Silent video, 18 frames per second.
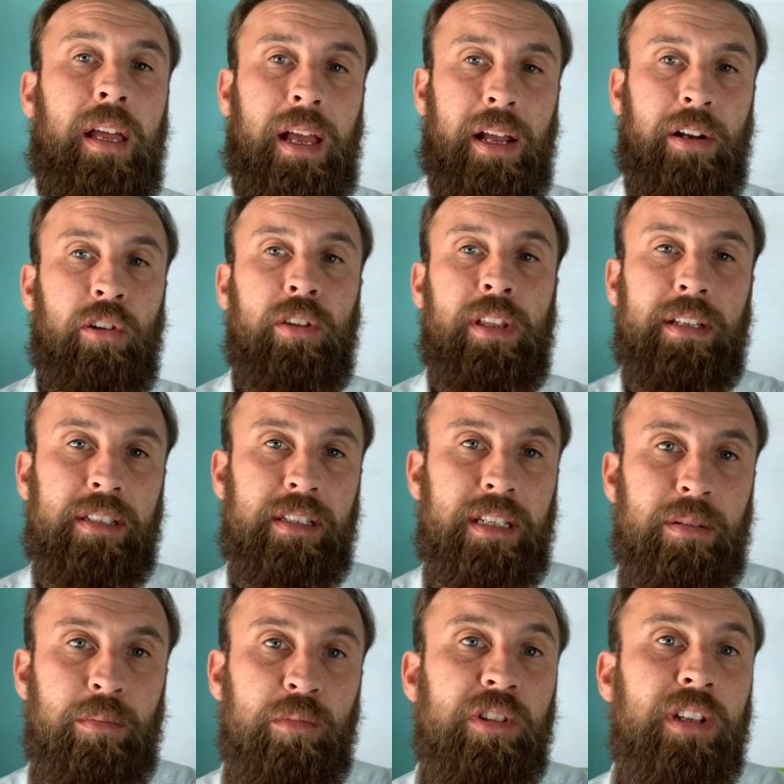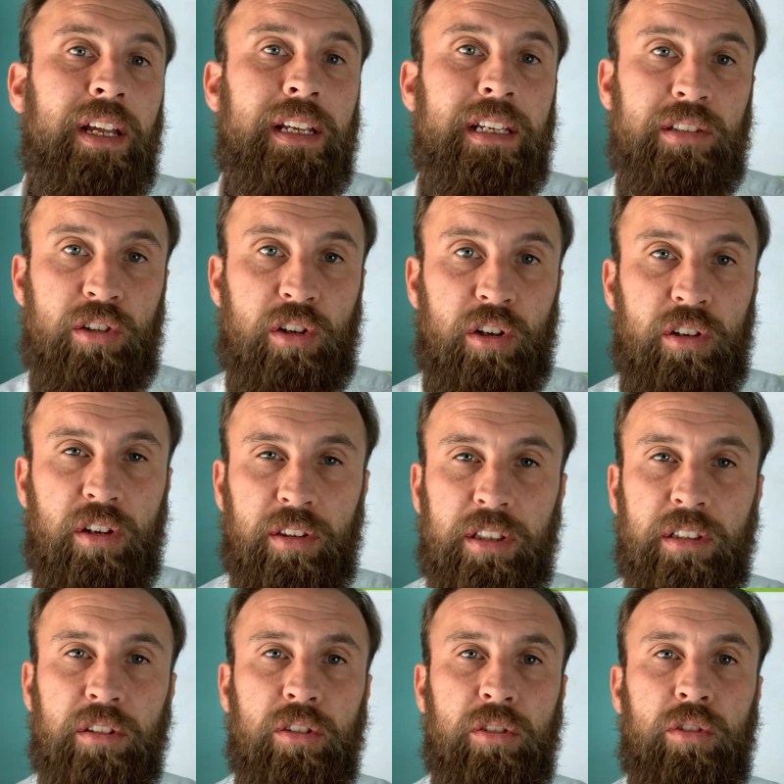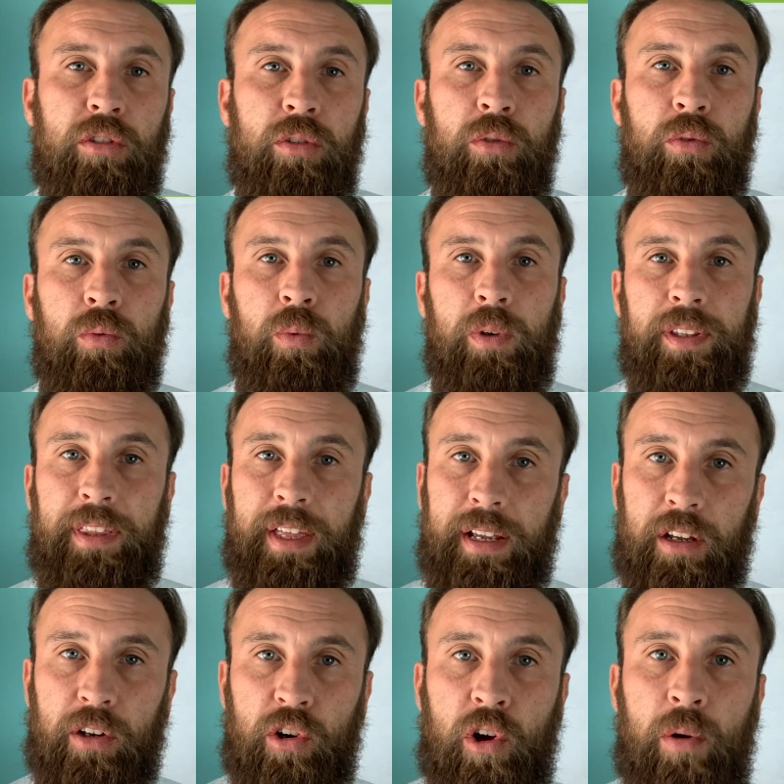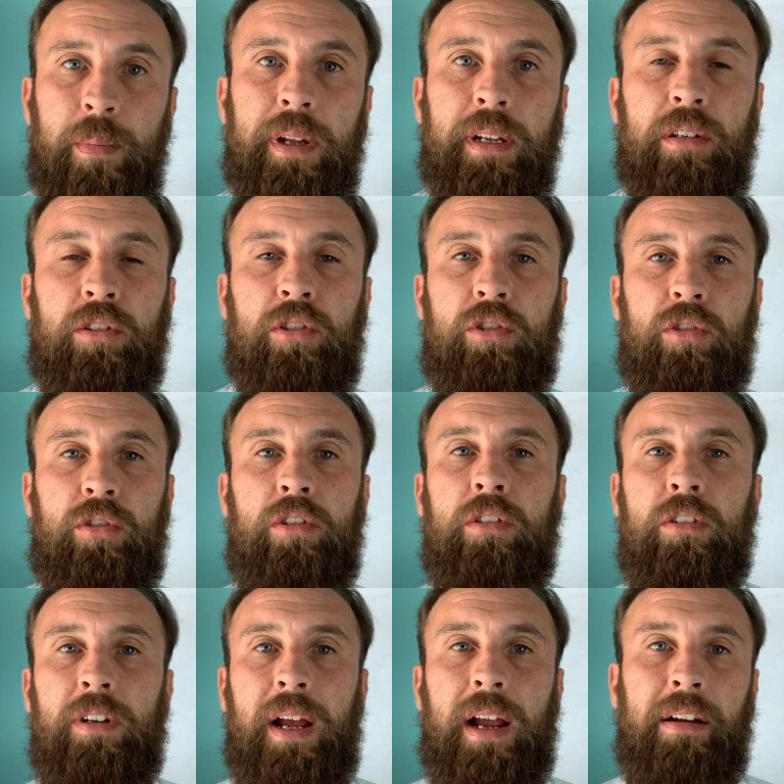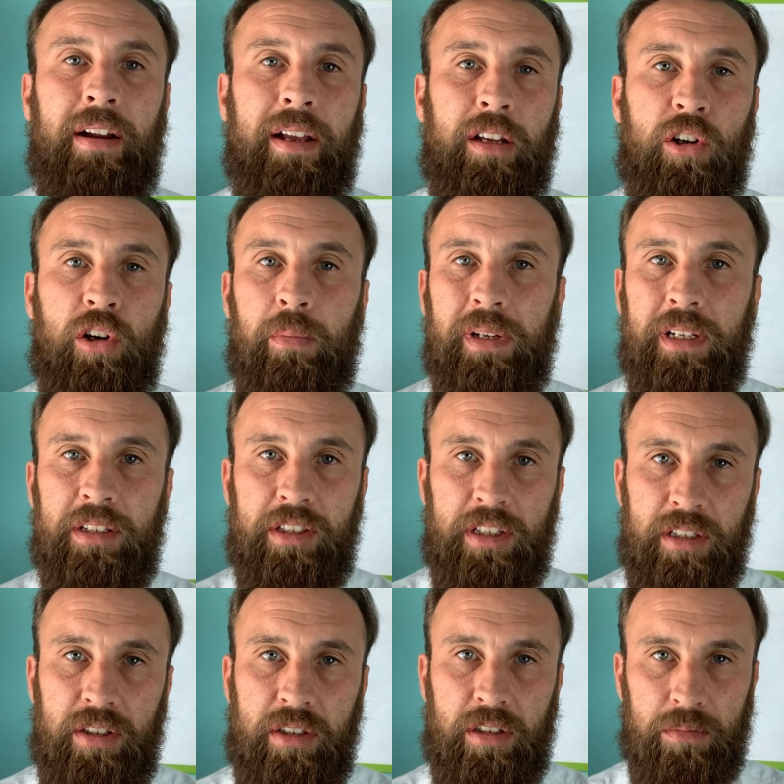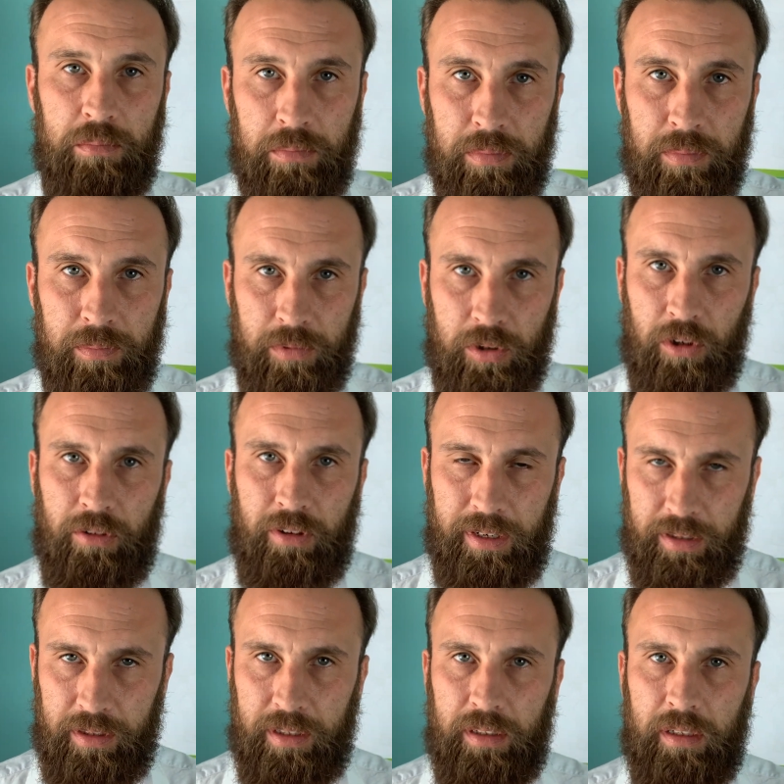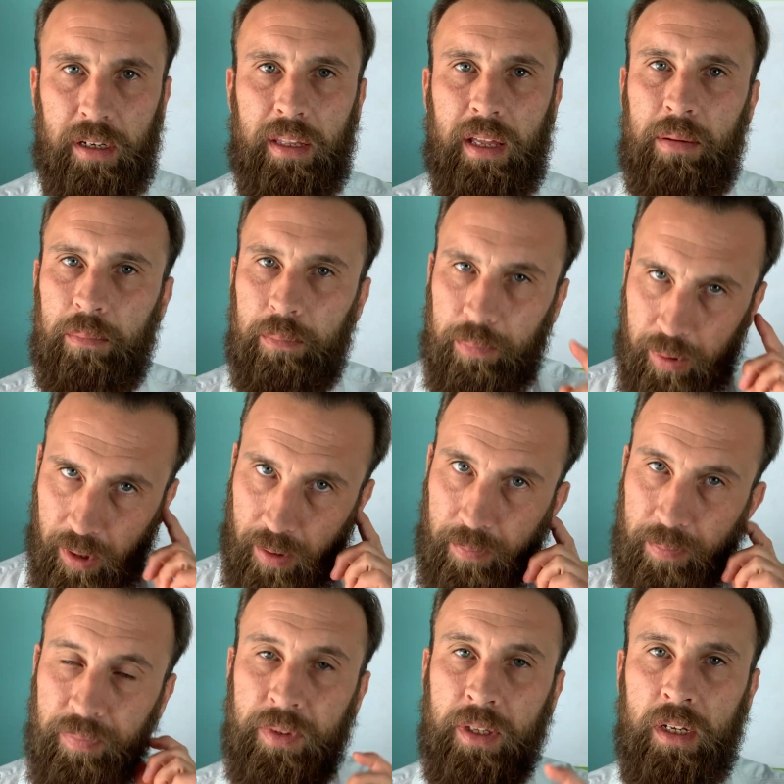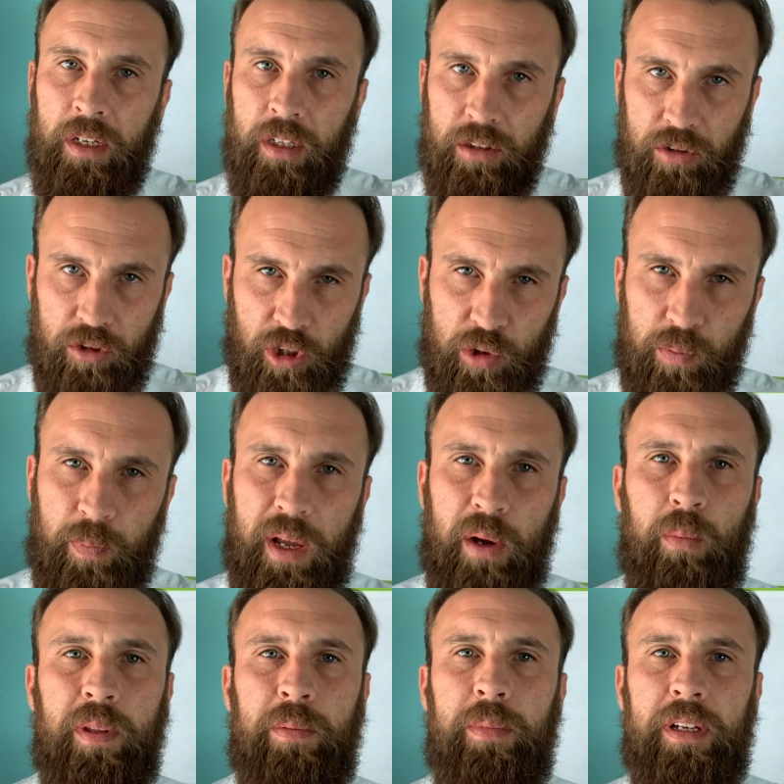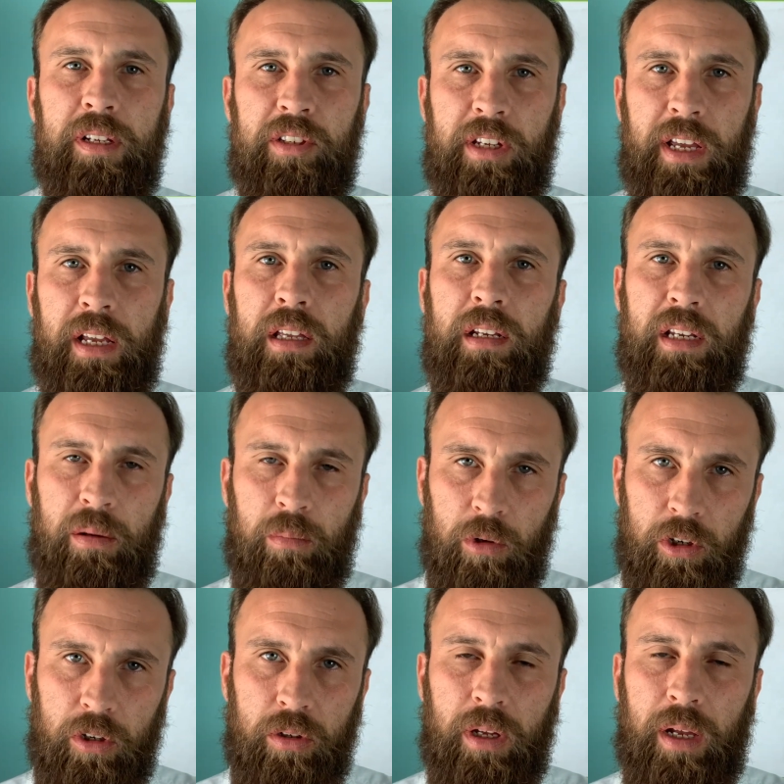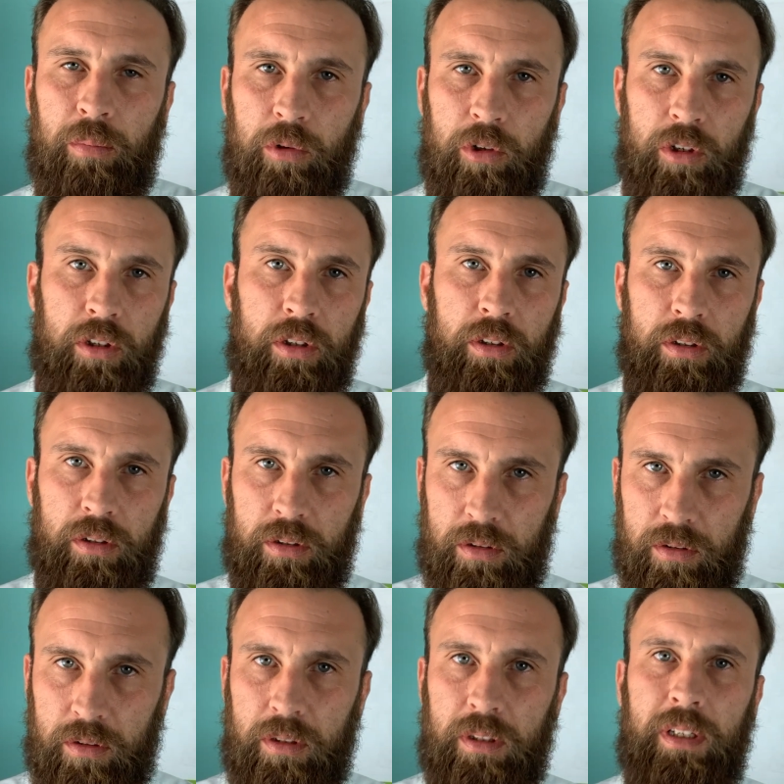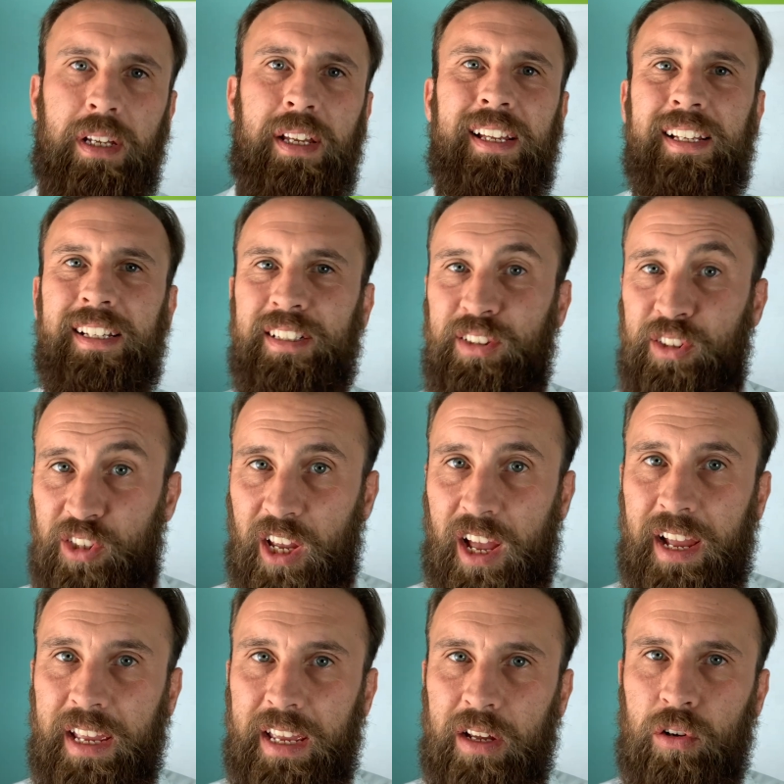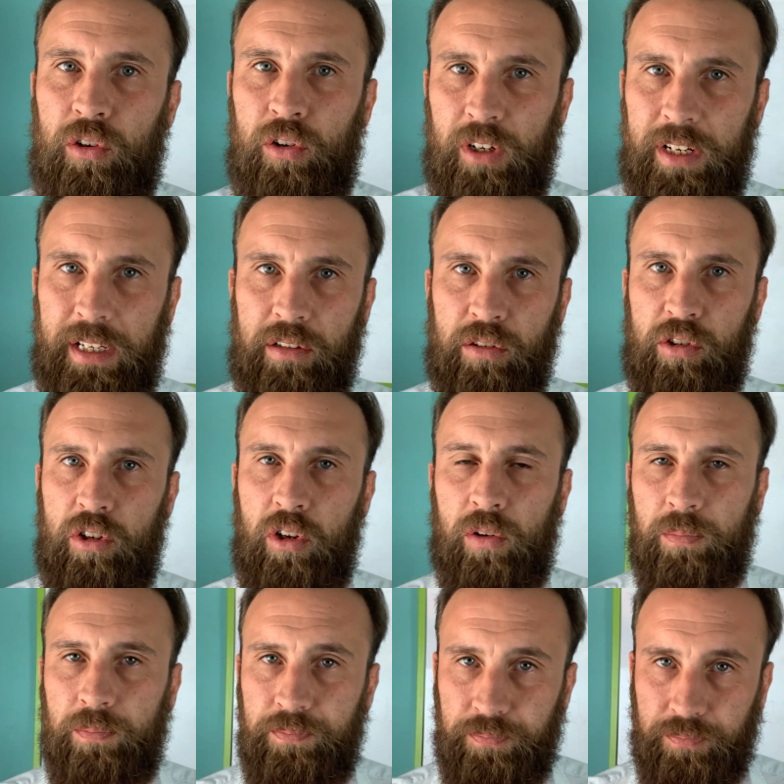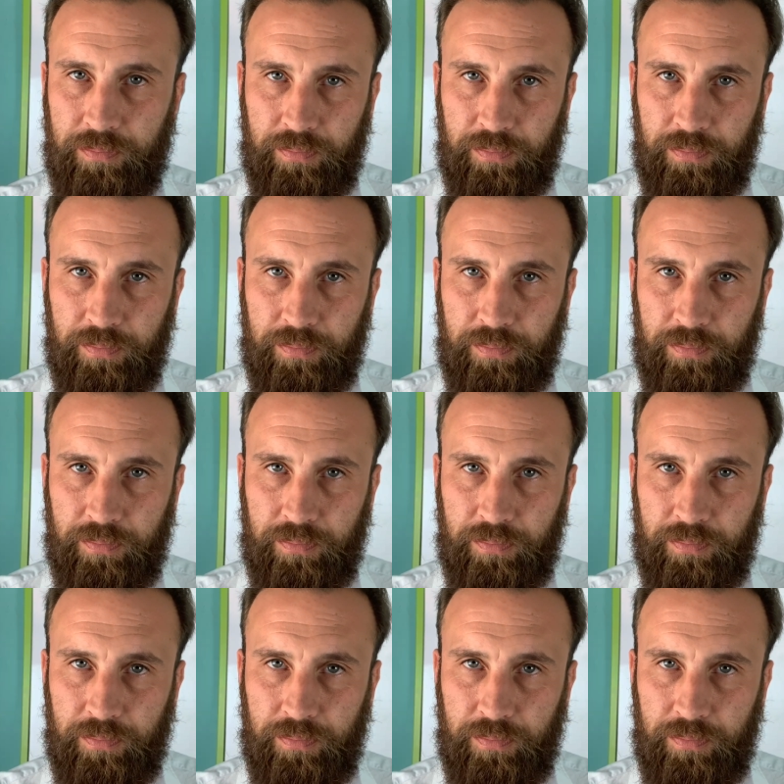I know that seems like it's got nothing to do with economics or our economic system or anything like that, but just bear with me a second. I'm gonna tie it all in. So